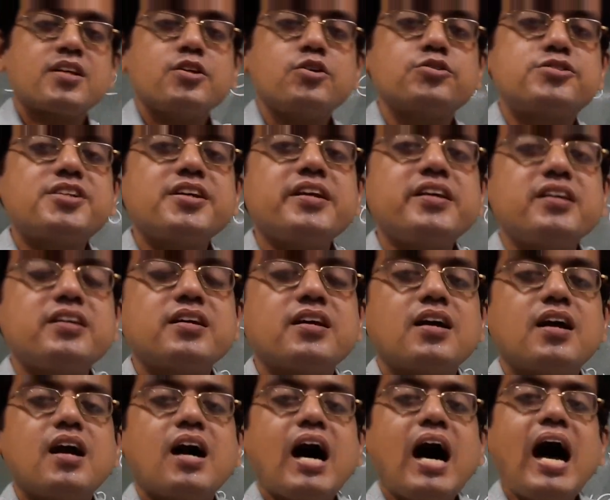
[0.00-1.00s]
You see,
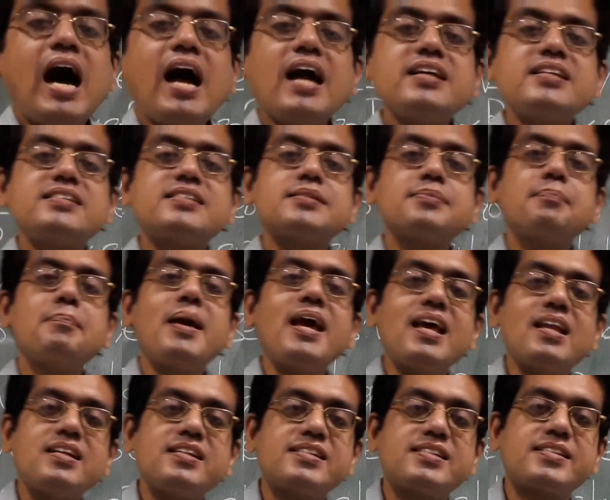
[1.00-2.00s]
ice
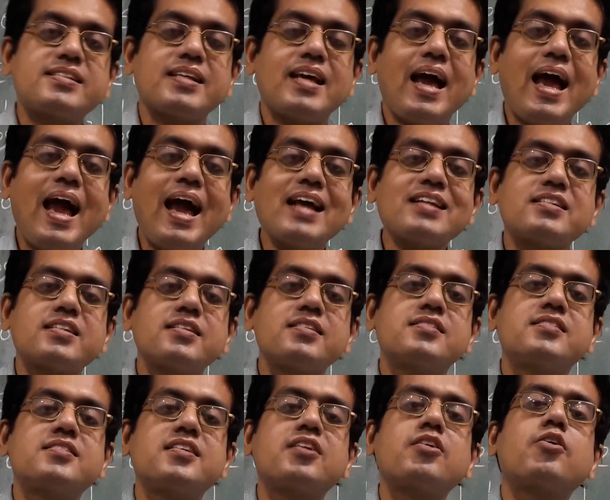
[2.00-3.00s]
melts at
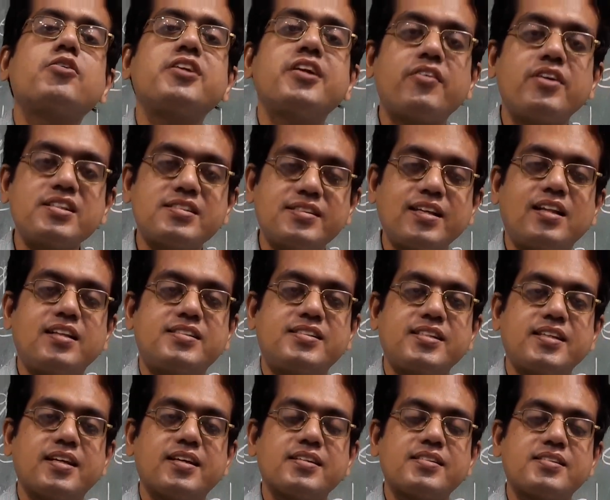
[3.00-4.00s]
0 degrees
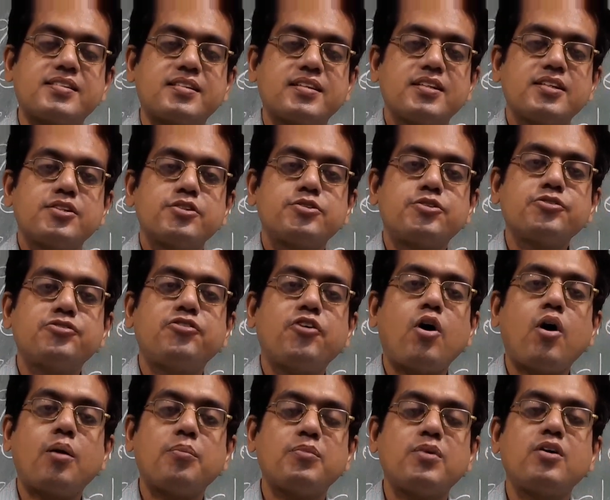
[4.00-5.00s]
Celsius to
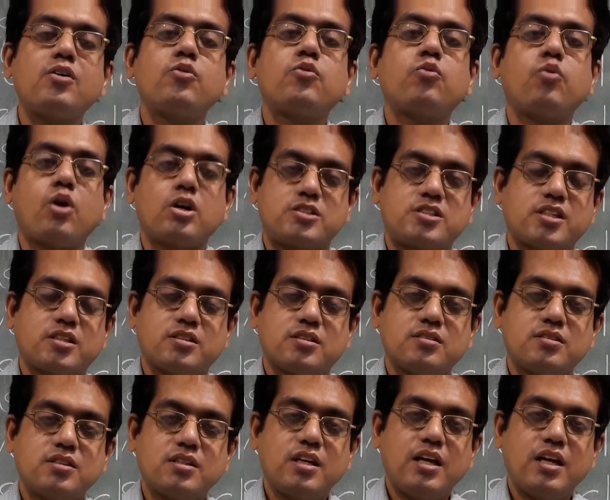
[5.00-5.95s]
form water,